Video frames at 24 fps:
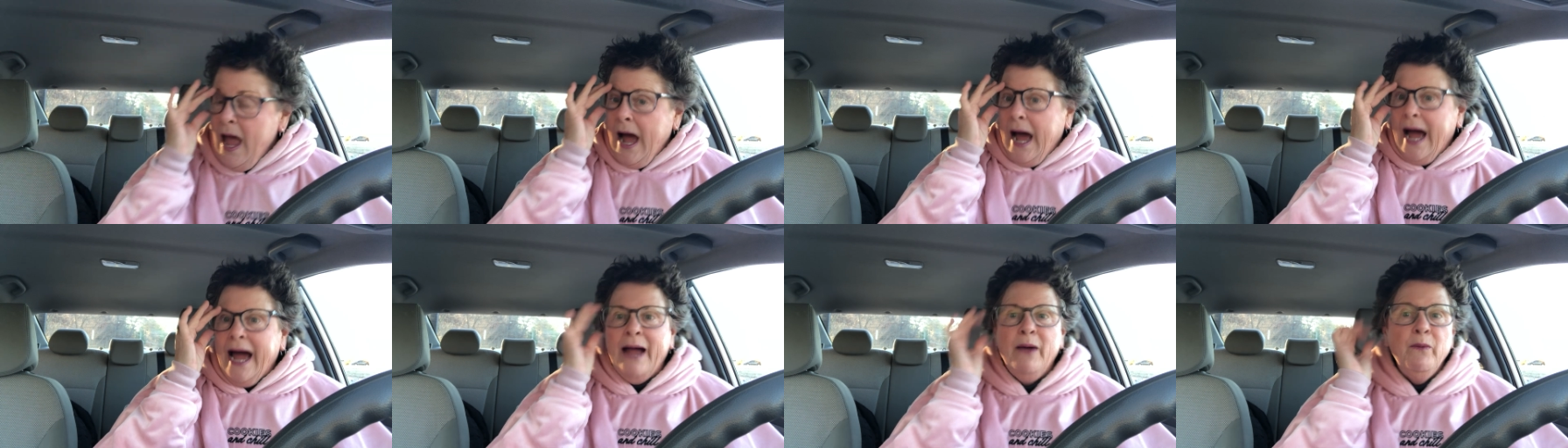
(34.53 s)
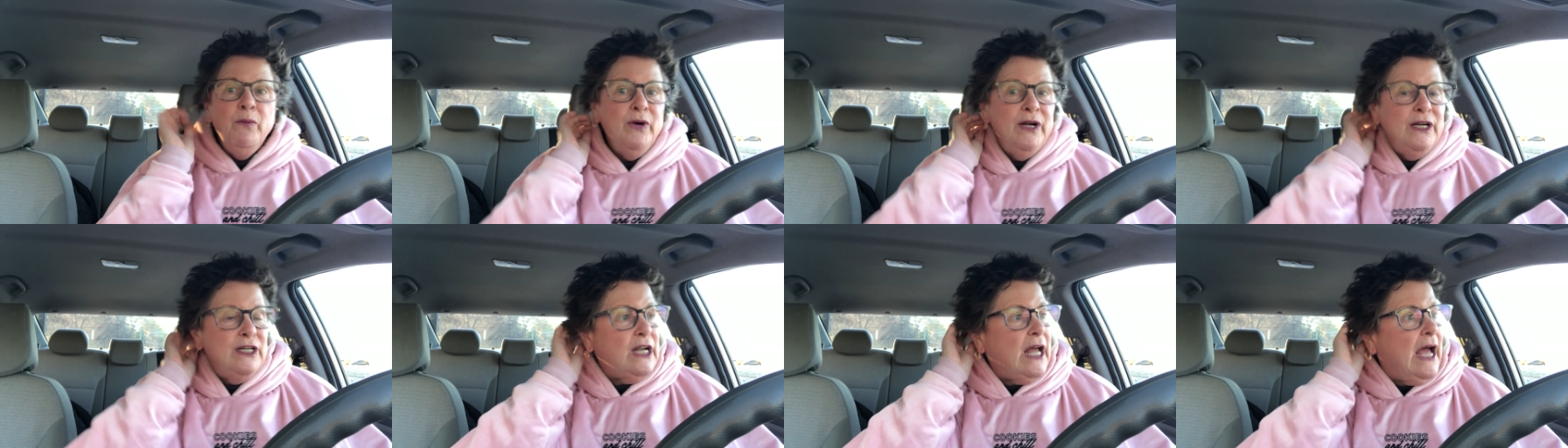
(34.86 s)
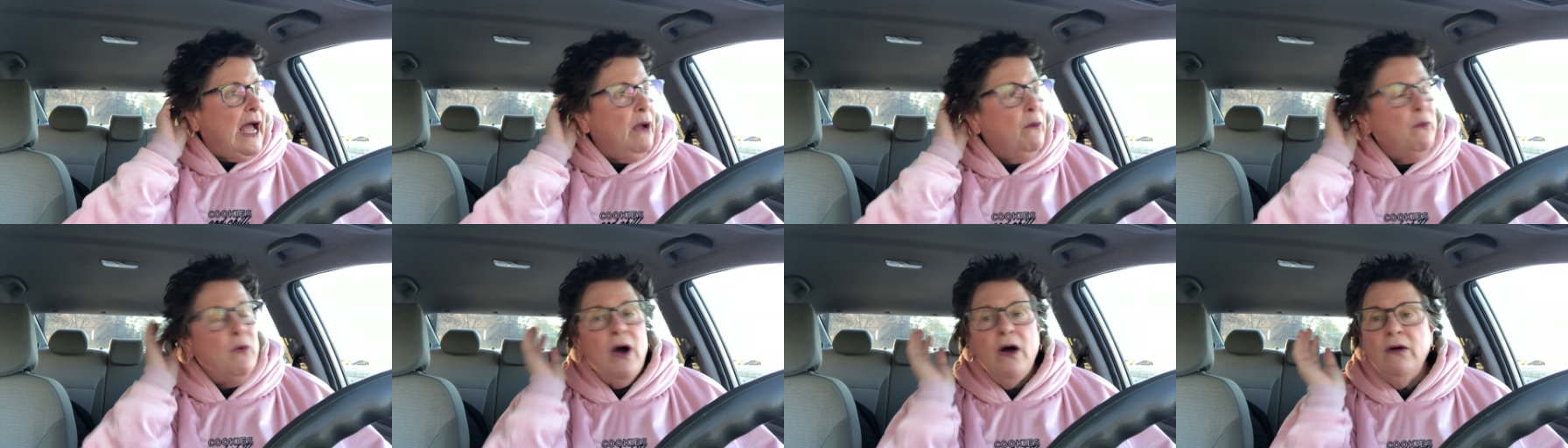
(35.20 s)
I
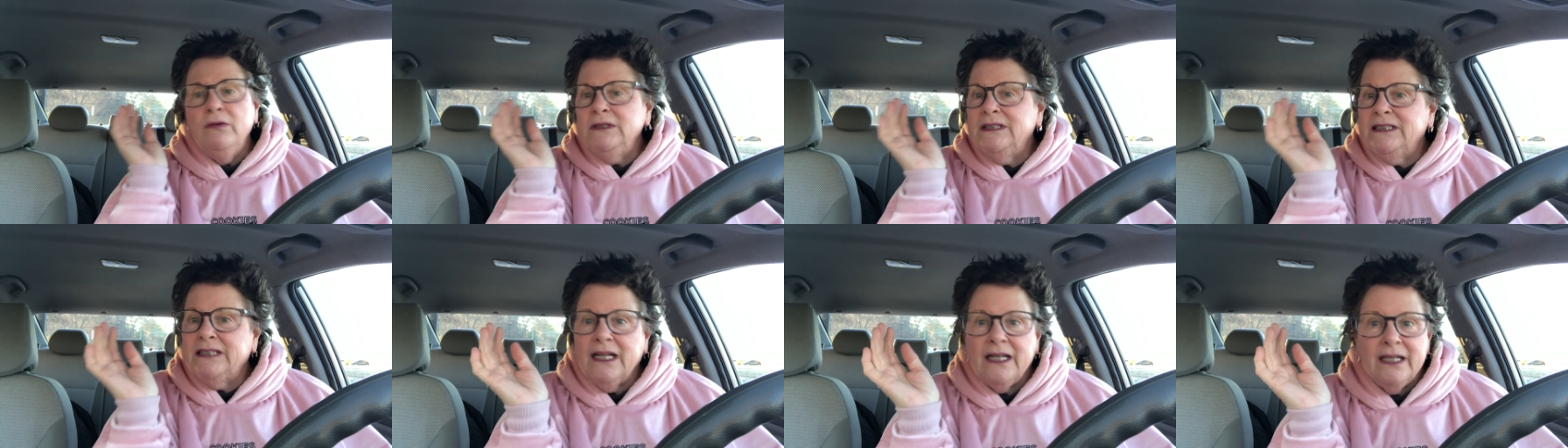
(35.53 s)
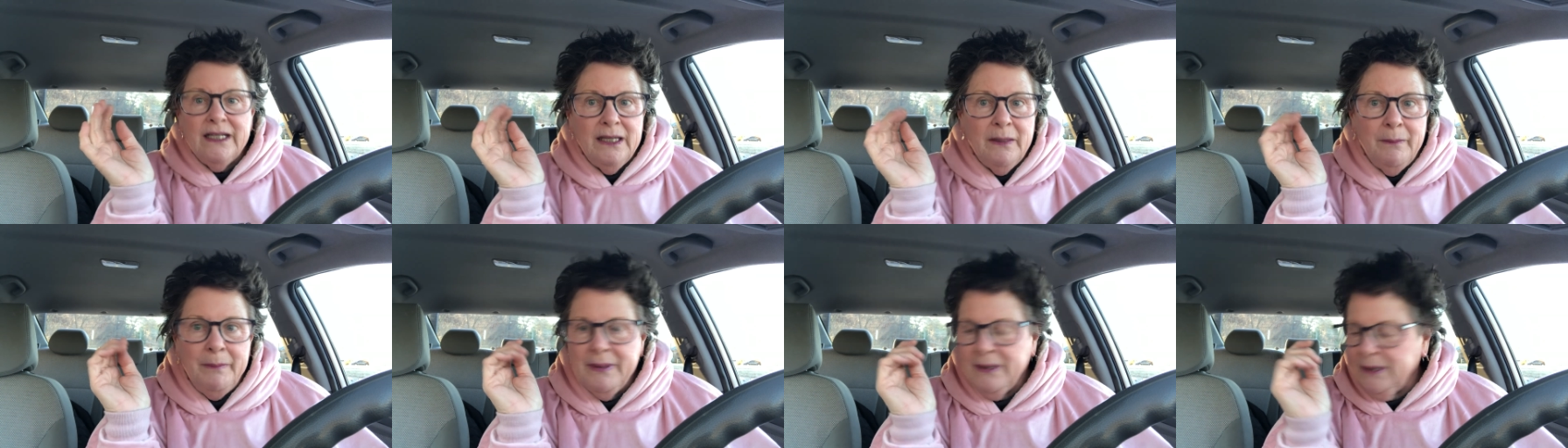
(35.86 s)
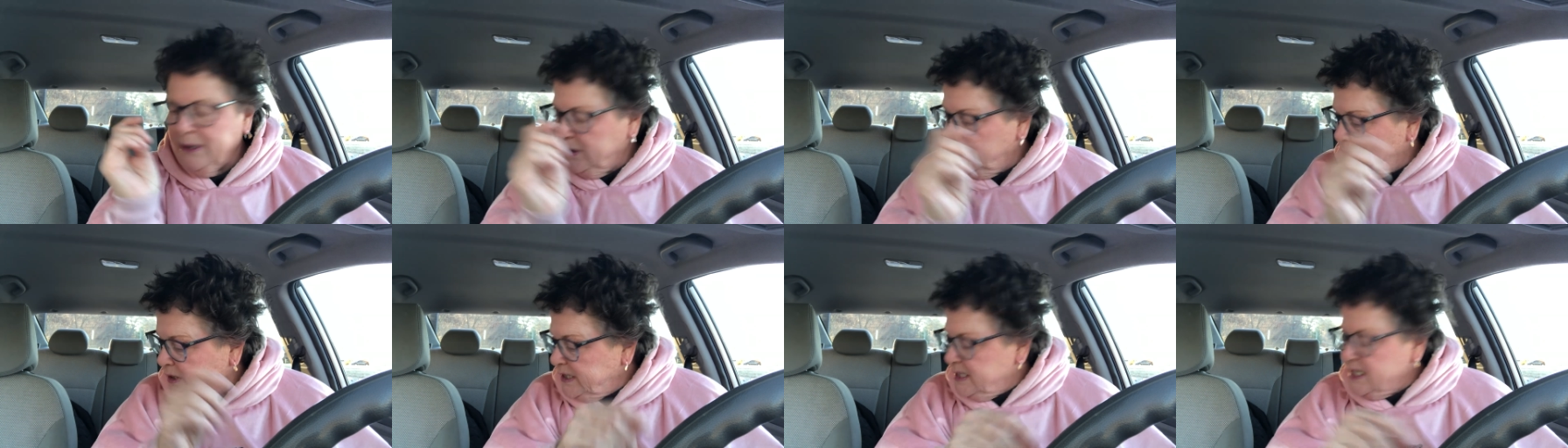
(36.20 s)
won't sell you a bill
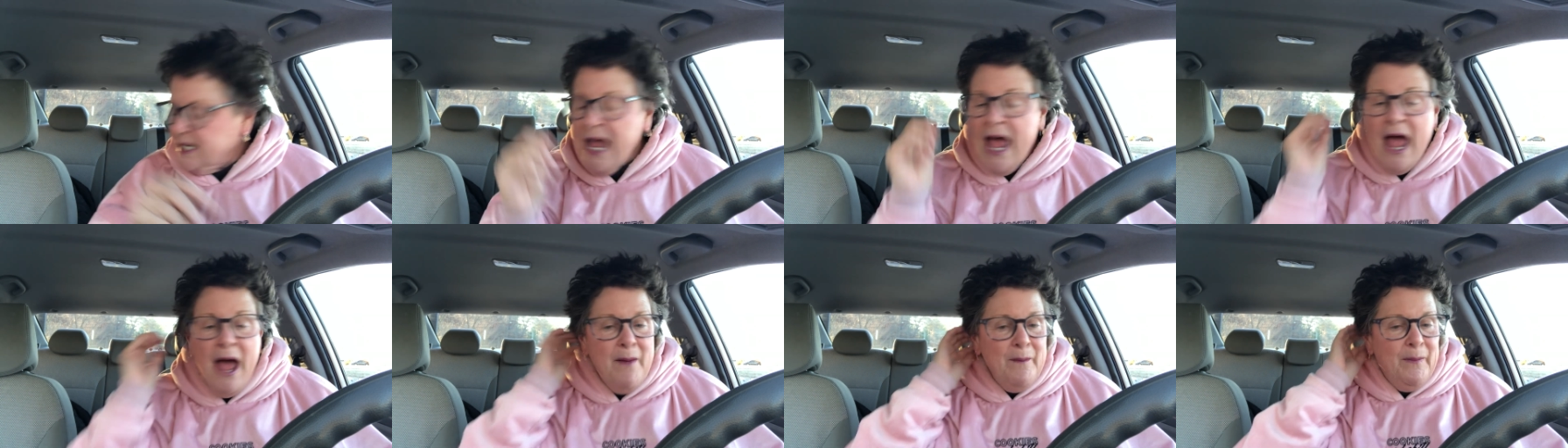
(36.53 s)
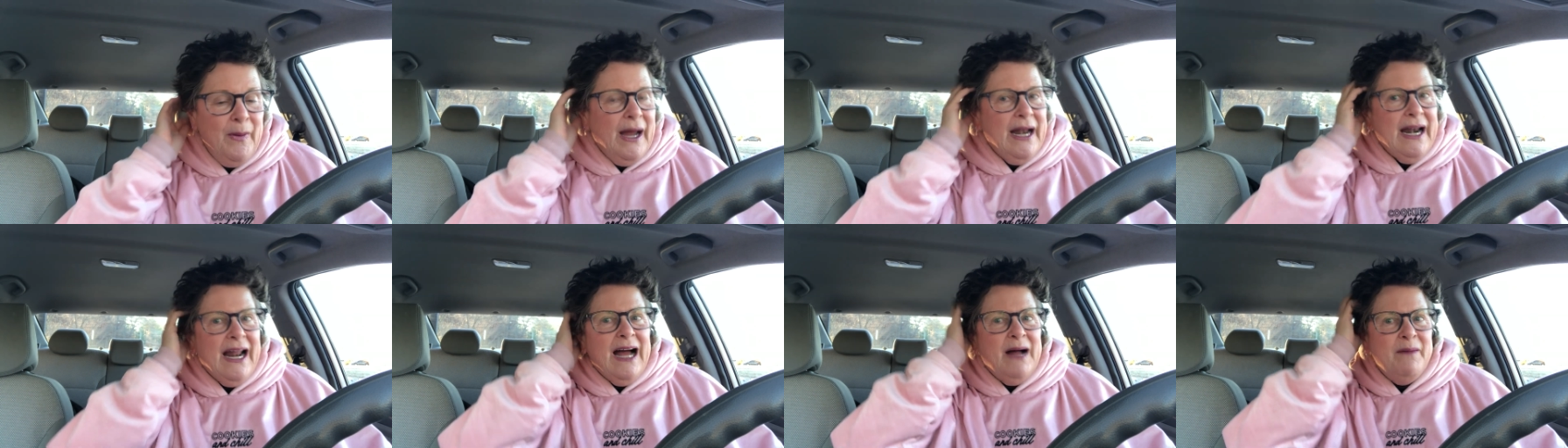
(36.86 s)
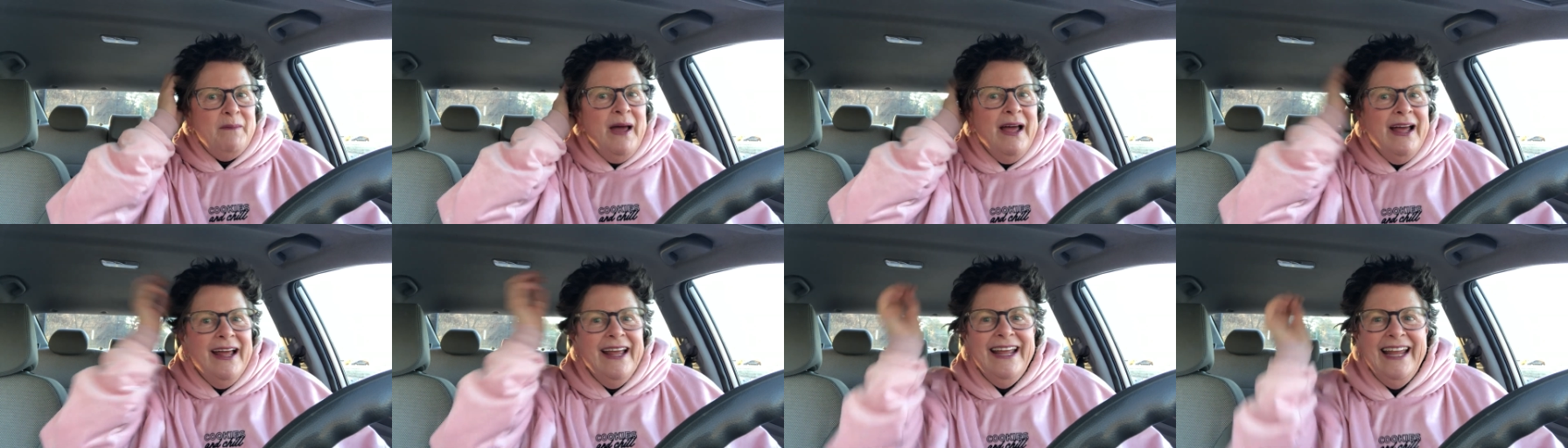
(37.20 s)
of goods, but
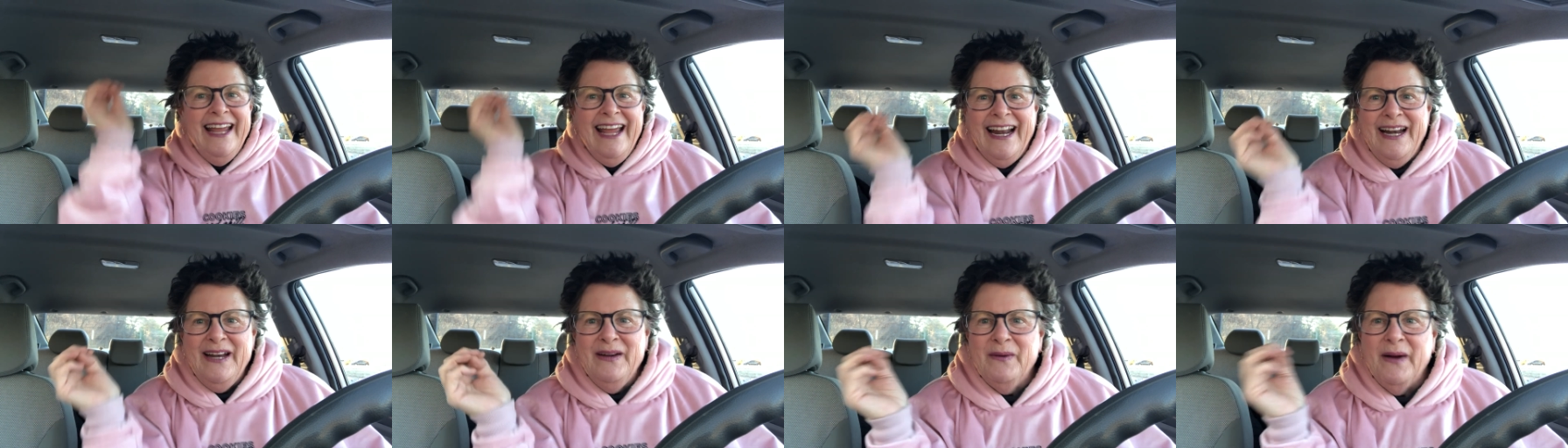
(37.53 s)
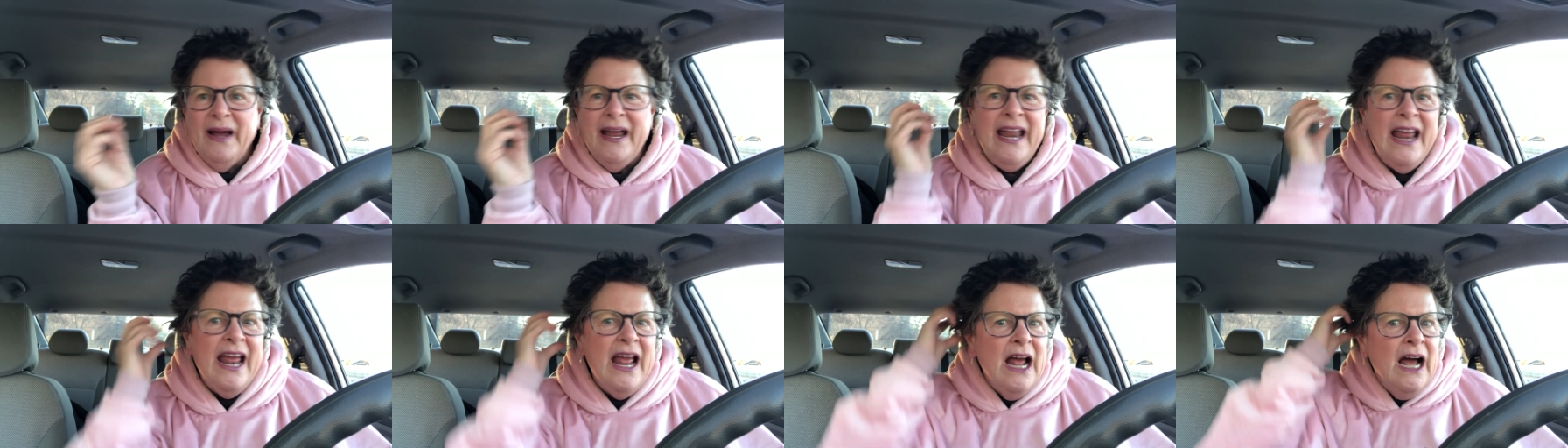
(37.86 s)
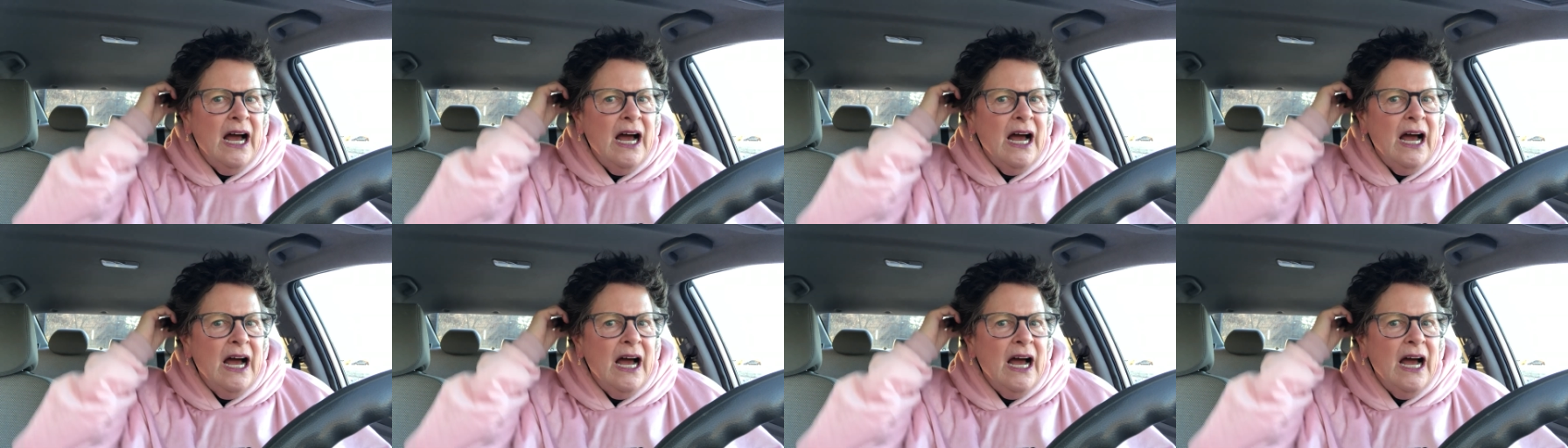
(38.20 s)
anyway,